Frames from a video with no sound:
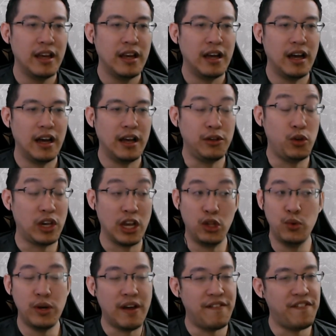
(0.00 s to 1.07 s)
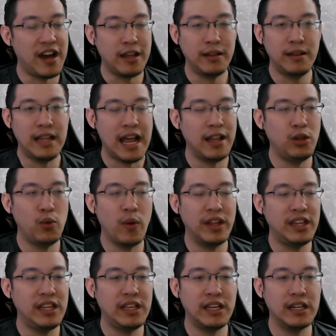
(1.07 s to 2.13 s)
You can do that fight 10,
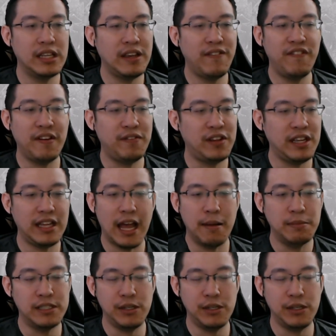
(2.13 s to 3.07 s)
20, 30, 50 times.